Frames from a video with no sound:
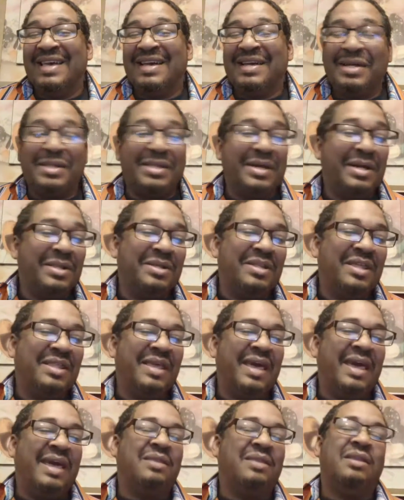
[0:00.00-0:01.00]
Because other than
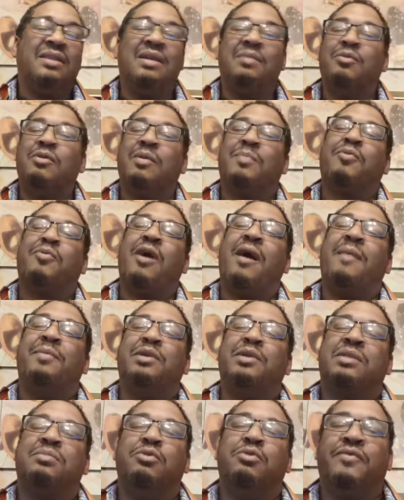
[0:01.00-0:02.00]
that, the number one problem
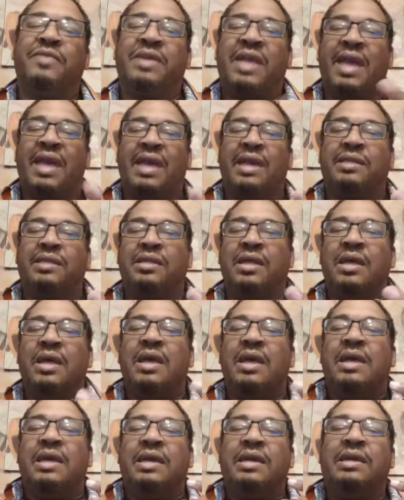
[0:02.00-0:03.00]
this movie has
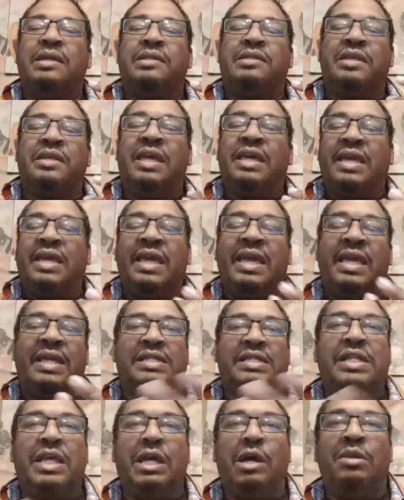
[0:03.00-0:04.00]
is it
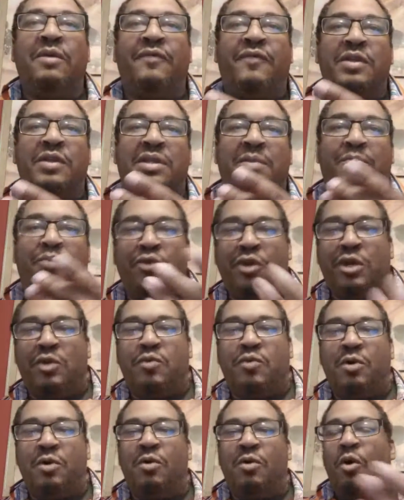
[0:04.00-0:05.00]
can't tell if it's a
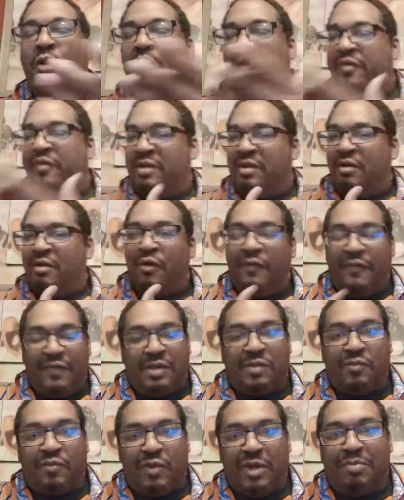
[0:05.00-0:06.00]
prequel or if
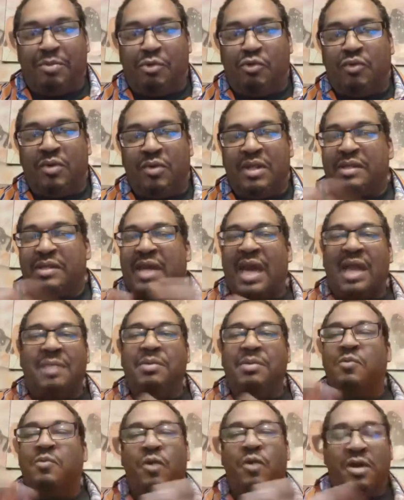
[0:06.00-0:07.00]
it's a reboot. It's got to
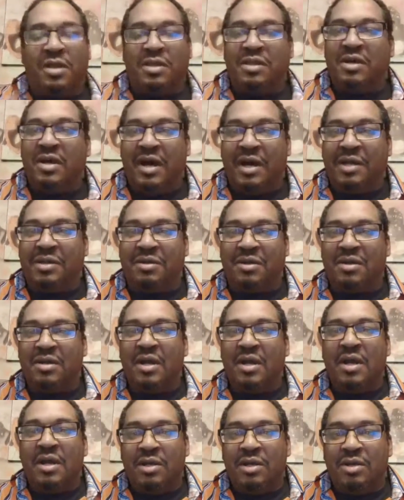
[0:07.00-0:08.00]
be one or the other.
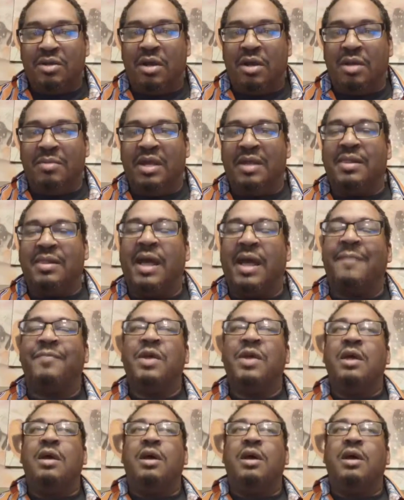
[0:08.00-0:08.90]
You know what I mean? Like,